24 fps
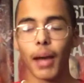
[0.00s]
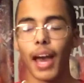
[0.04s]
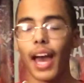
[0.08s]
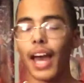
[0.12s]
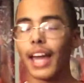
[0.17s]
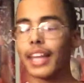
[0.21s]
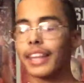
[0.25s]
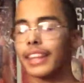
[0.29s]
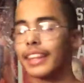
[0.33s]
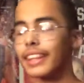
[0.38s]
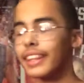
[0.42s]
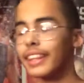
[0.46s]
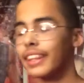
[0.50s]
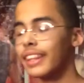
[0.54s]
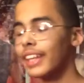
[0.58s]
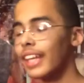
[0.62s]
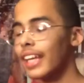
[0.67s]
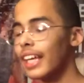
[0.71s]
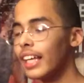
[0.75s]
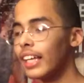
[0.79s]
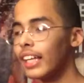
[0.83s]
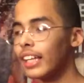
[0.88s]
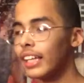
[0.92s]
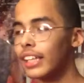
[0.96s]
I
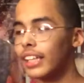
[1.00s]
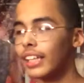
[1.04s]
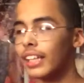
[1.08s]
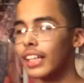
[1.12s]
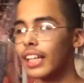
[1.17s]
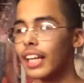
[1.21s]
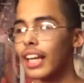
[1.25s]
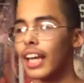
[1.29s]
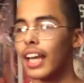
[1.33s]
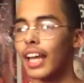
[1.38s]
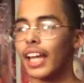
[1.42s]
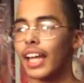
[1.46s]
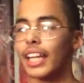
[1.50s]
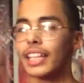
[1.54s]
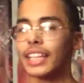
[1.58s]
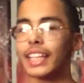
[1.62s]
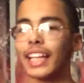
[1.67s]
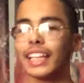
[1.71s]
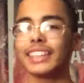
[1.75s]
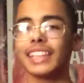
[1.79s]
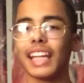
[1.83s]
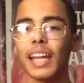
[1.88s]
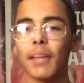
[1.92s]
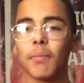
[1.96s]
think
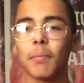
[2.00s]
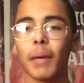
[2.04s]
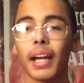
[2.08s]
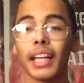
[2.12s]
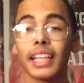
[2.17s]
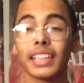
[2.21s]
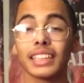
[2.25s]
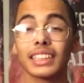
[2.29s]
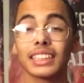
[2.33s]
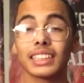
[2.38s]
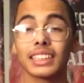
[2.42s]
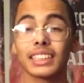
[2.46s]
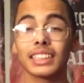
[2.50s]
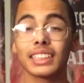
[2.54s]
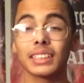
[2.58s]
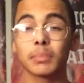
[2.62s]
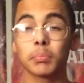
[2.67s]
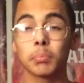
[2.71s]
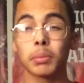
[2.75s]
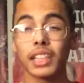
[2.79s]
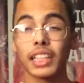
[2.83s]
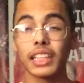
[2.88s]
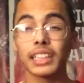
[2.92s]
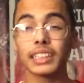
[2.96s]
that they might
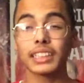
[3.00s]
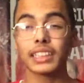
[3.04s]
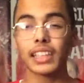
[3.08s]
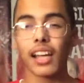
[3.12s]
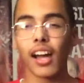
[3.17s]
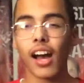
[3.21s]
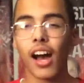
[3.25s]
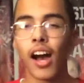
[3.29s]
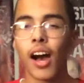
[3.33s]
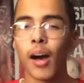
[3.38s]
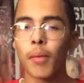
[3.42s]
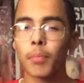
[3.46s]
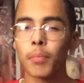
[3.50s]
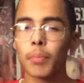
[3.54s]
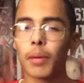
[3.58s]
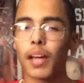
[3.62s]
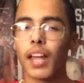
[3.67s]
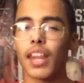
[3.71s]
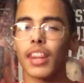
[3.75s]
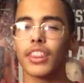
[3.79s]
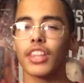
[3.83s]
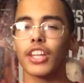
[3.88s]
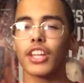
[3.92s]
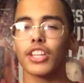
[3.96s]
split up
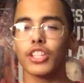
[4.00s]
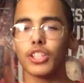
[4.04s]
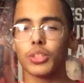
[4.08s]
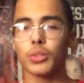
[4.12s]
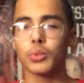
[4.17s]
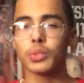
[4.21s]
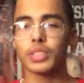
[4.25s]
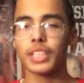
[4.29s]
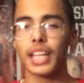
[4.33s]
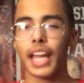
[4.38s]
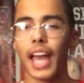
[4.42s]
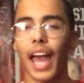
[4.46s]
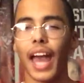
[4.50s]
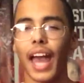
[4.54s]
the New Day.